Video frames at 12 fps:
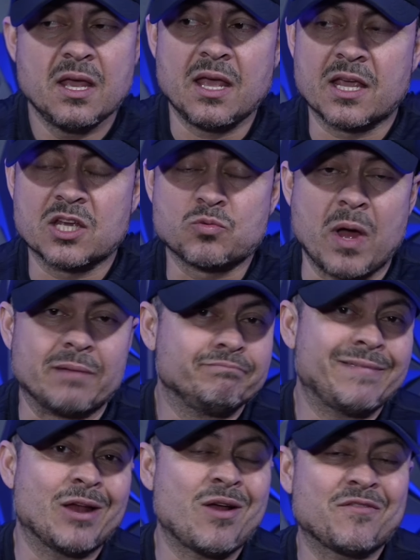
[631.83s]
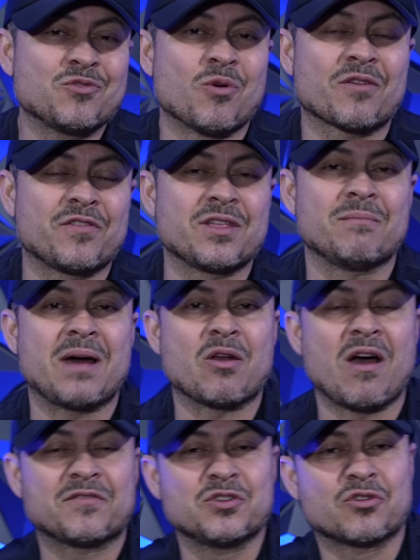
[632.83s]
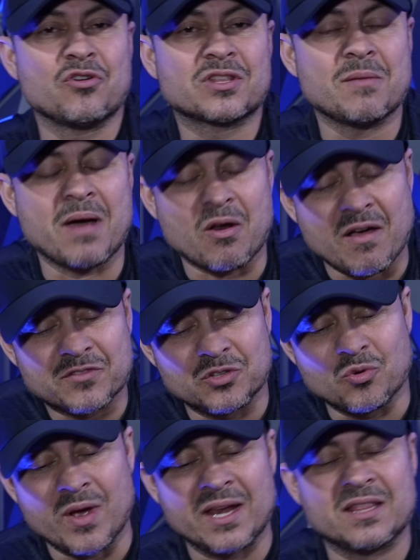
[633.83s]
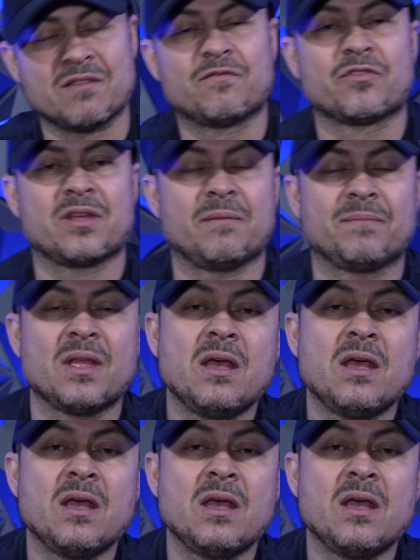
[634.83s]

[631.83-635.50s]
And guess what? I don't have to work for them. I don't have to cook them. I don't have to do anything for them.